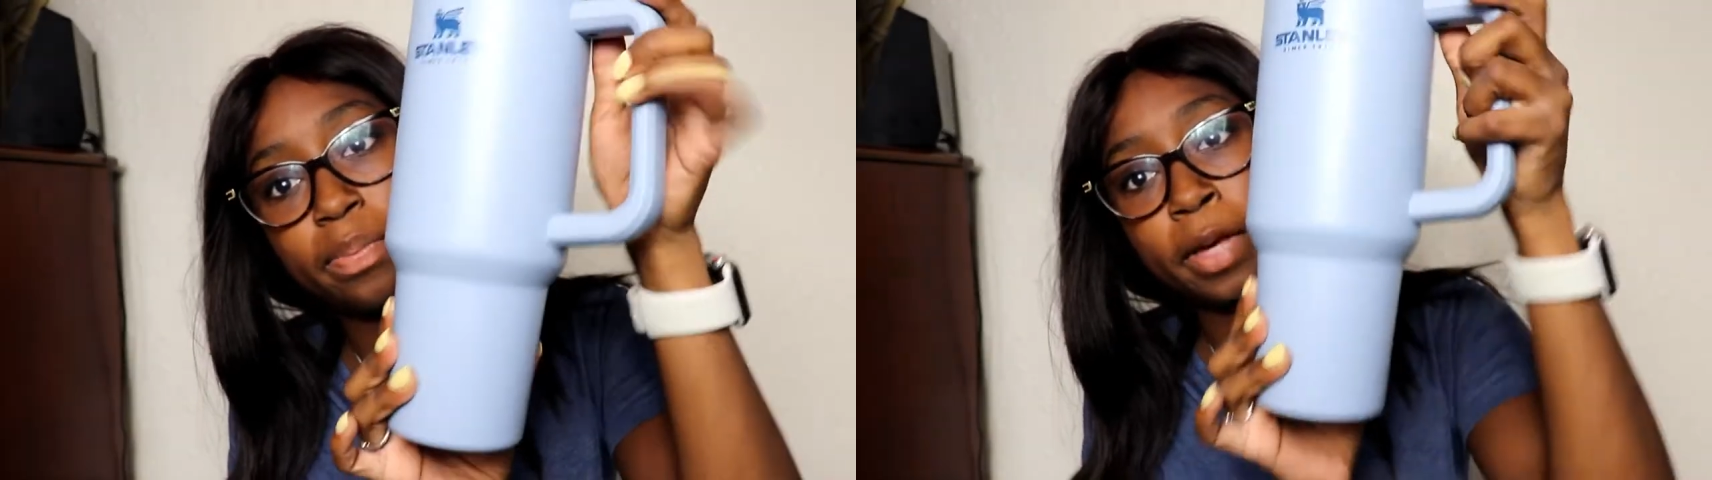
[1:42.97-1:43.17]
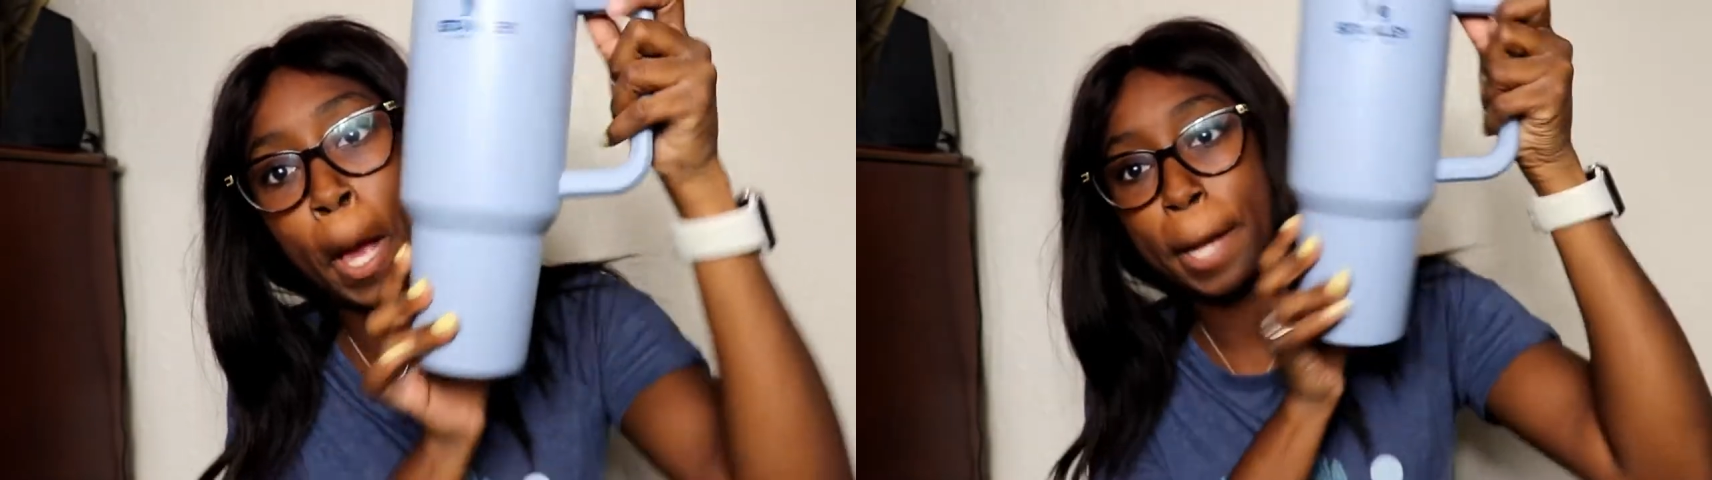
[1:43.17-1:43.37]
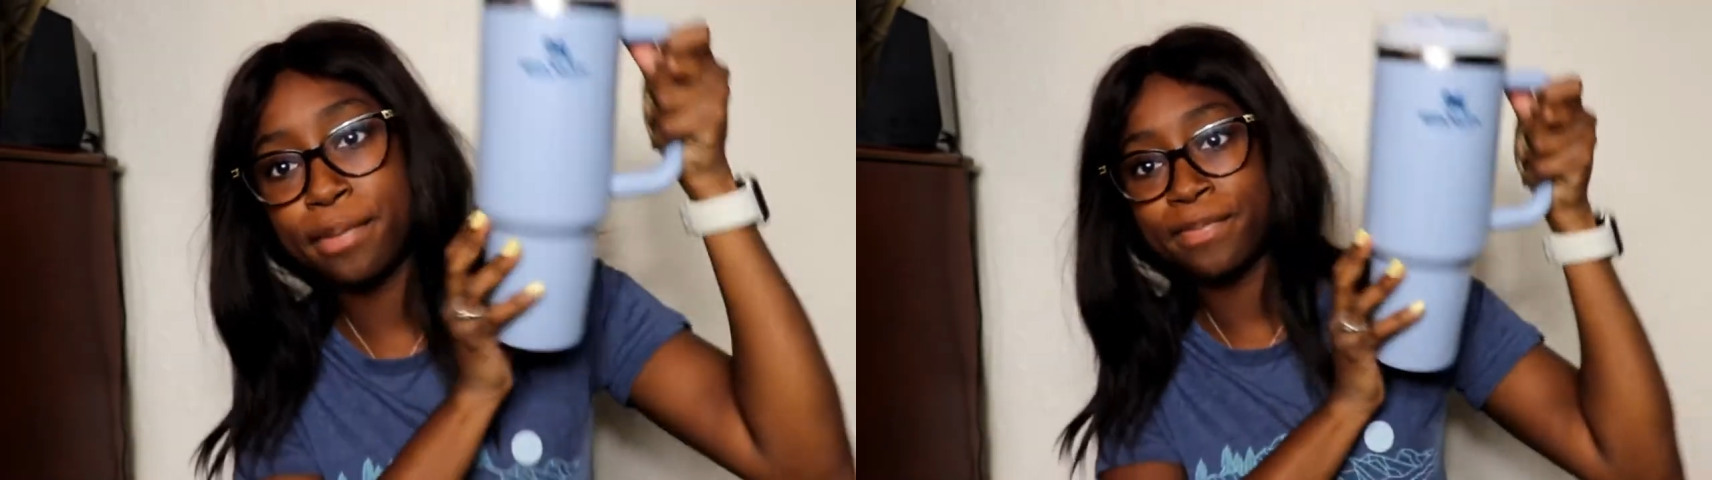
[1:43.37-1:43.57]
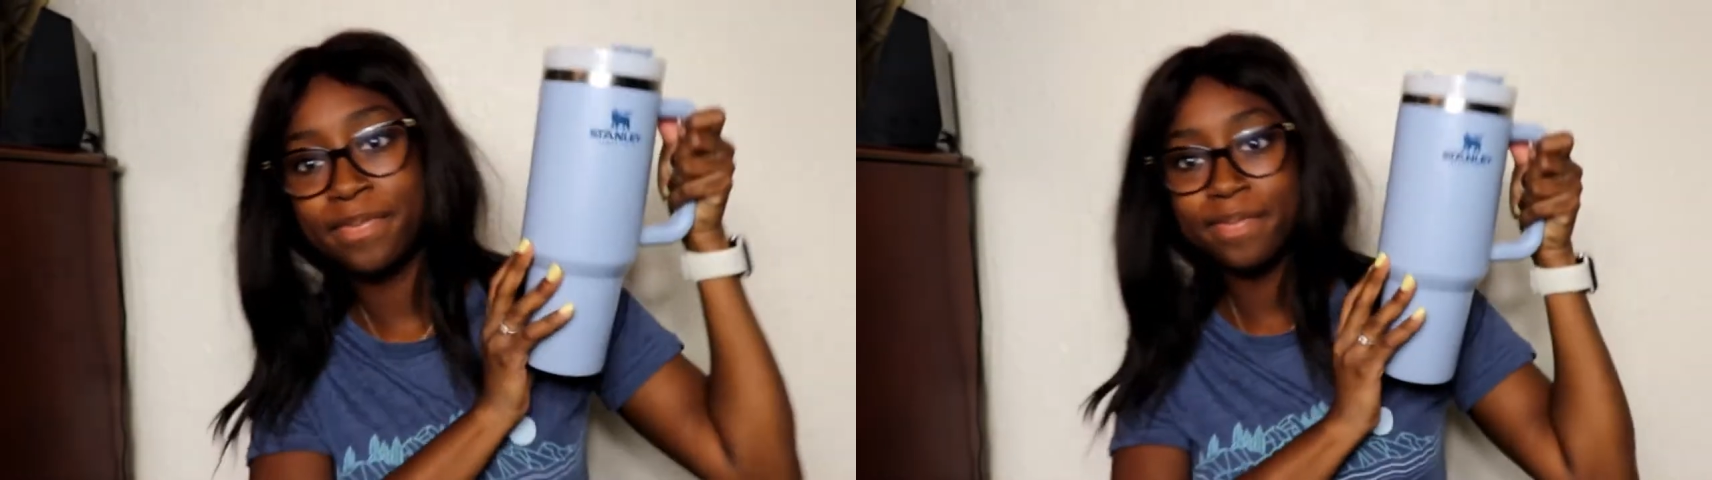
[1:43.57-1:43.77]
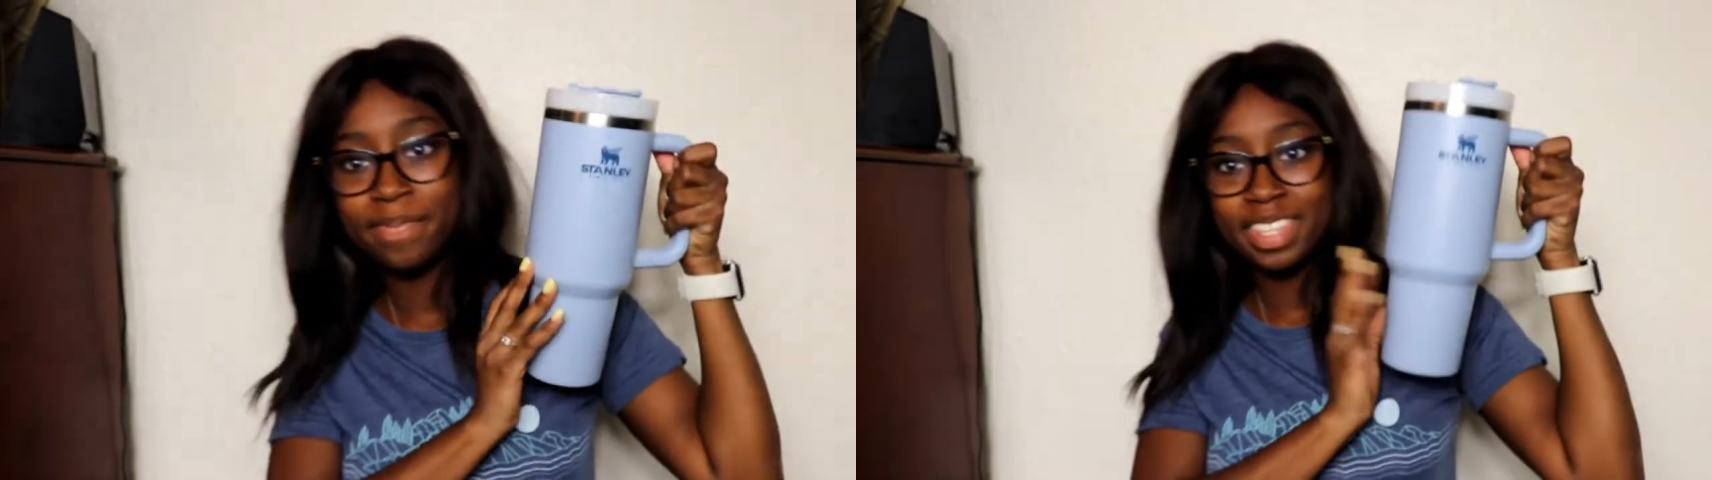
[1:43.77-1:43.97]
but
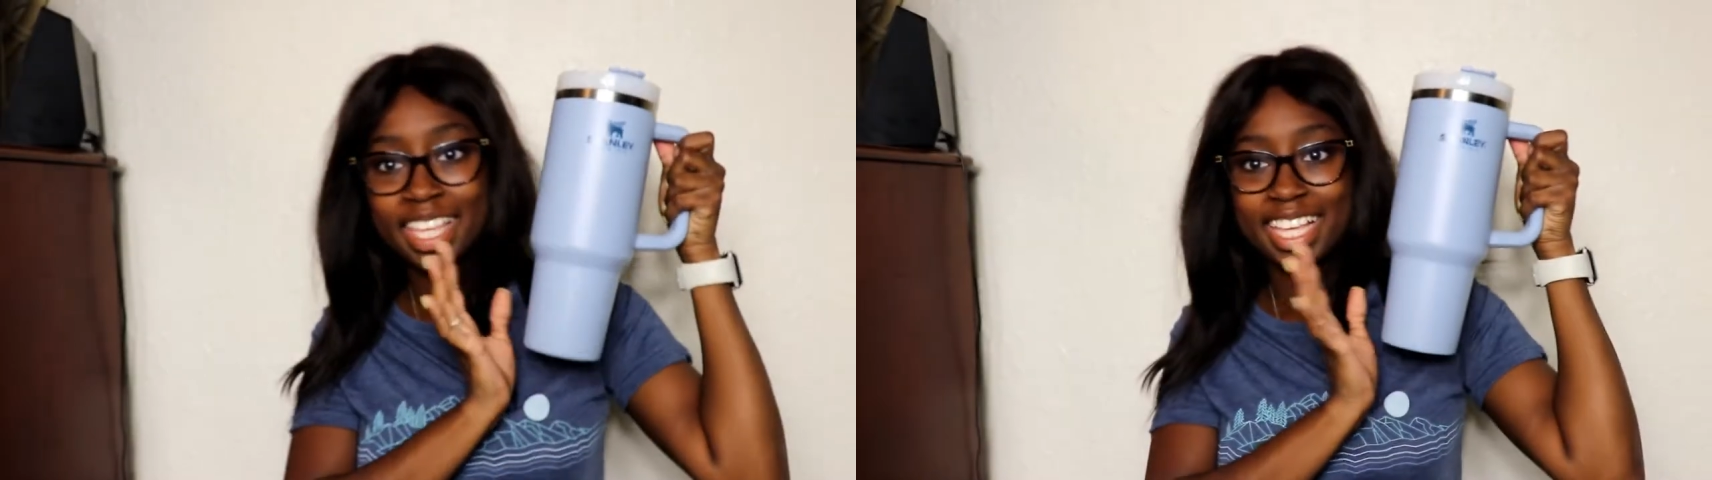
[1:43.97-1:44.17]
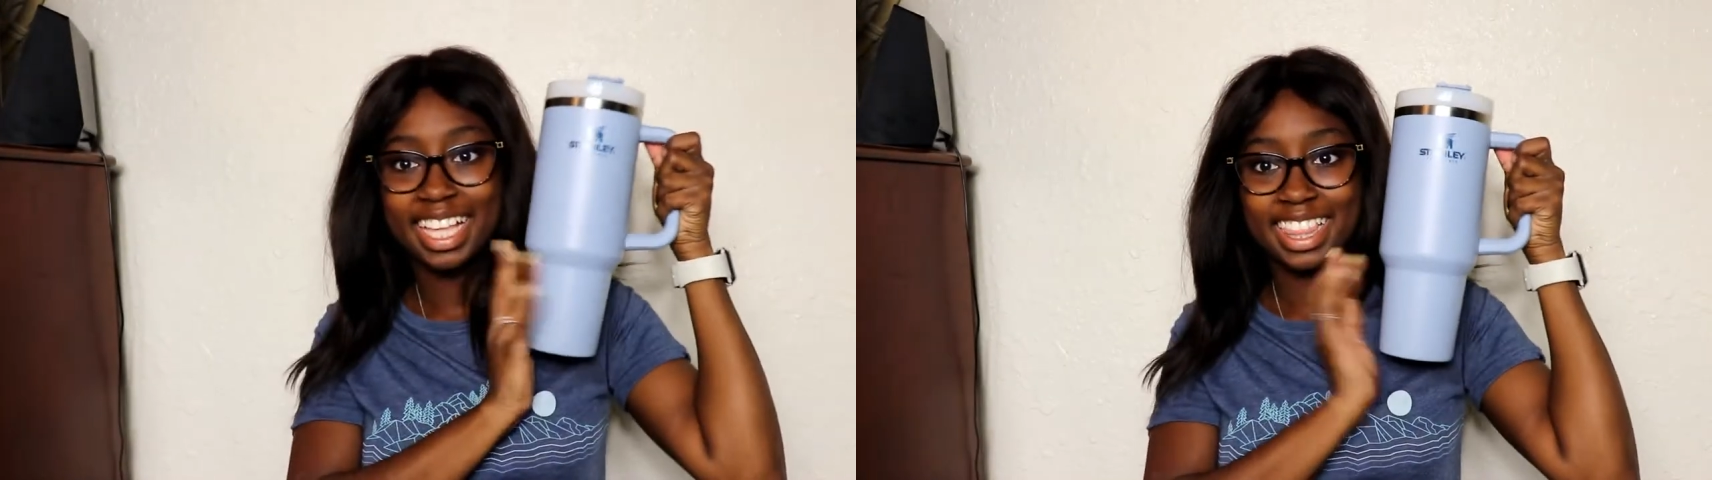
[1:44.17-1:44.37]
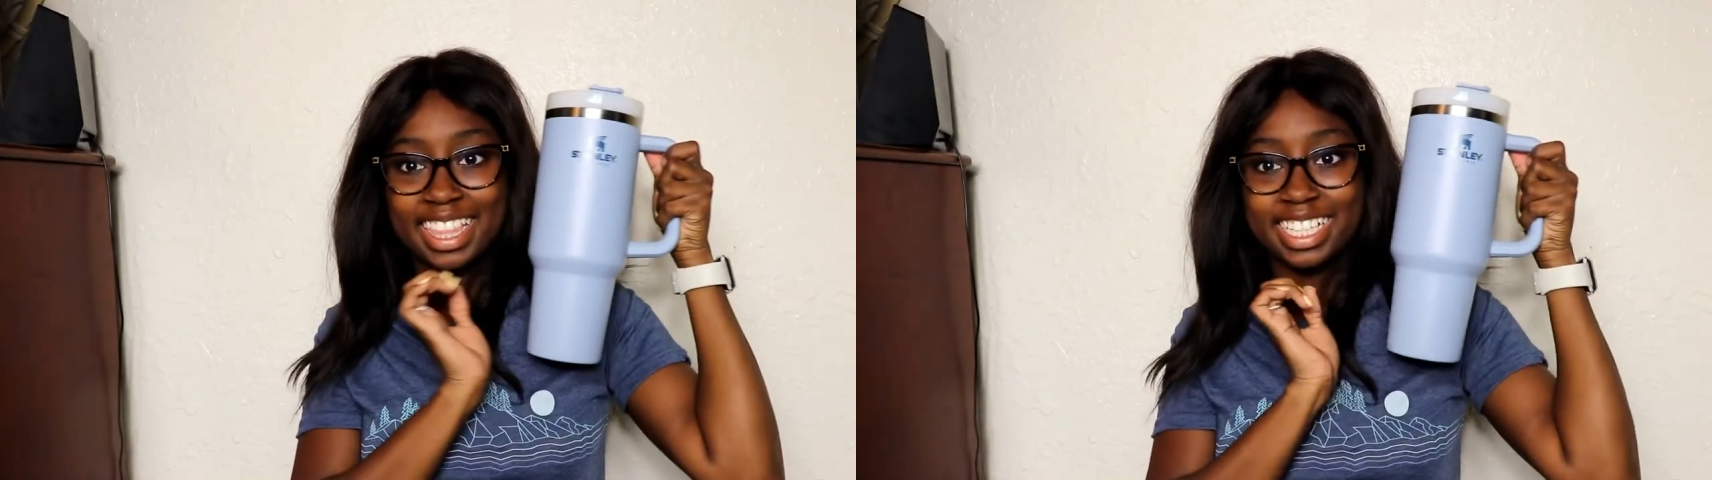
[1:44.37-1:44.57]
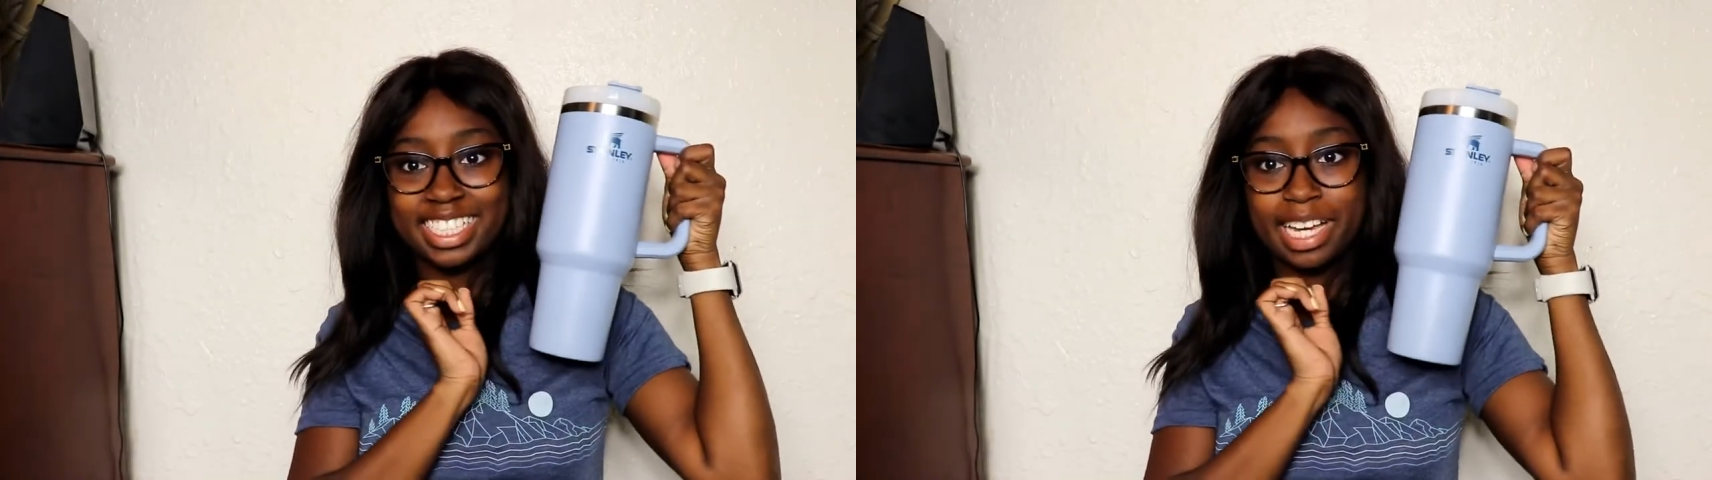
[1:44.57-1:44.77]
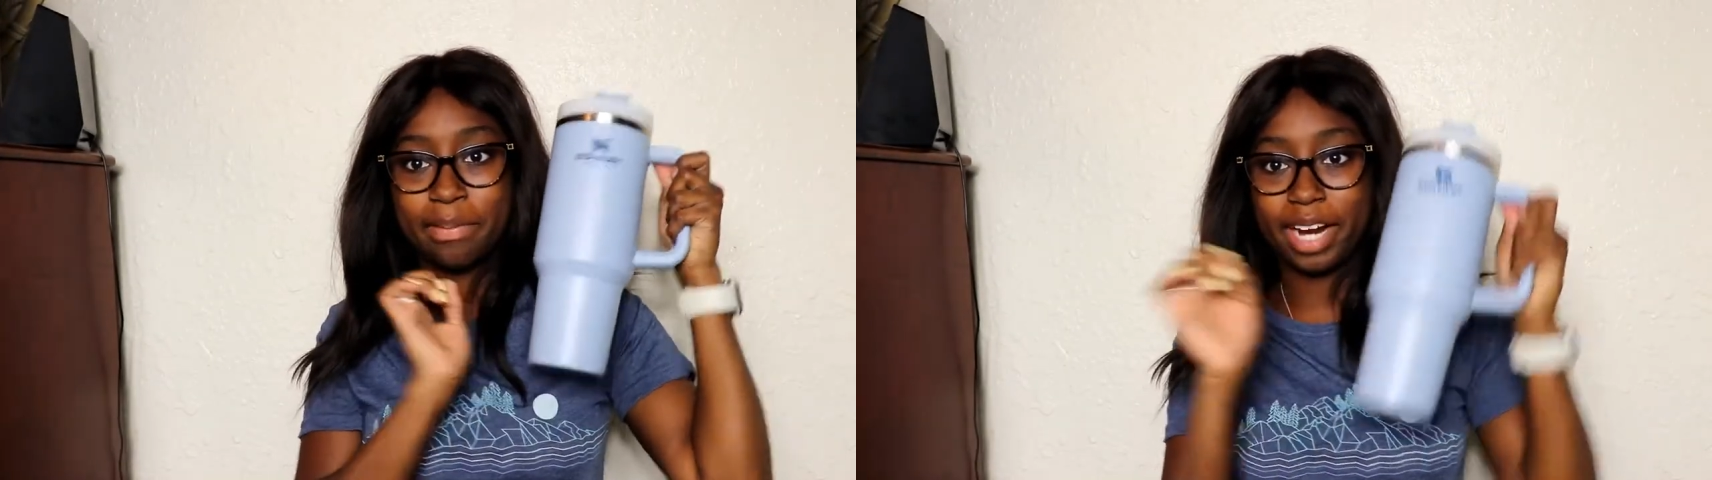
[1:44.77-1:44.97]

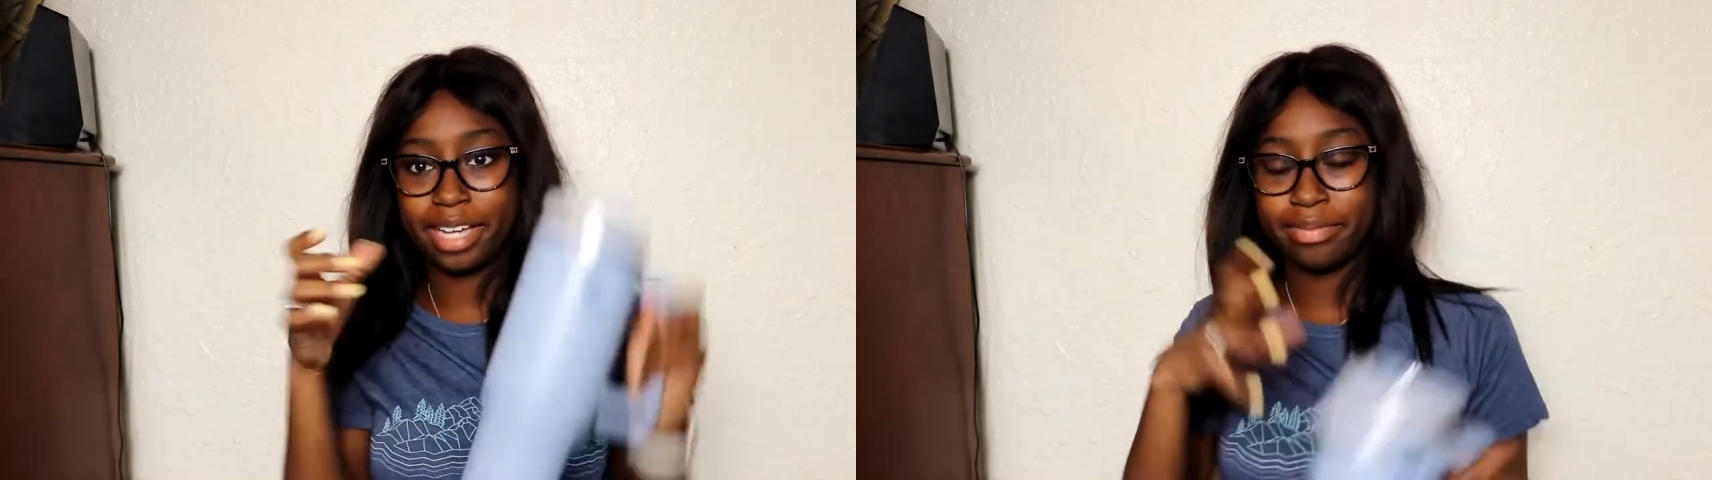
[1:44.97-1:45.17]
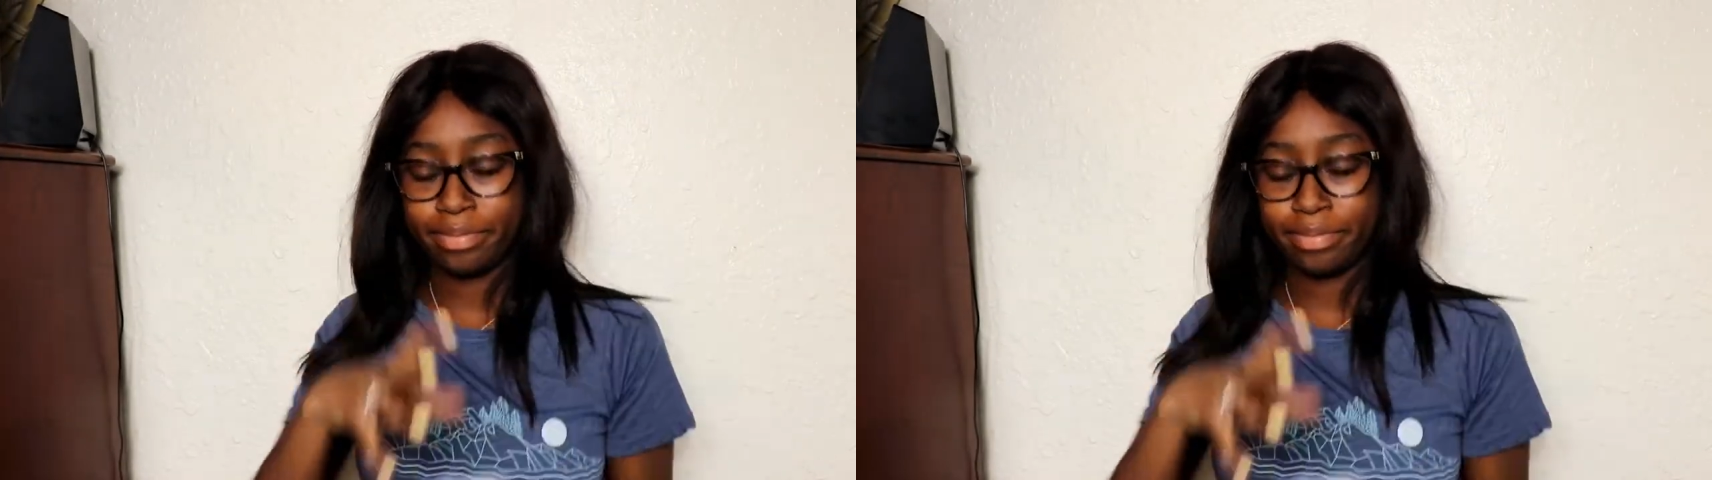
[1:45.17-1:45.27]
Chambray.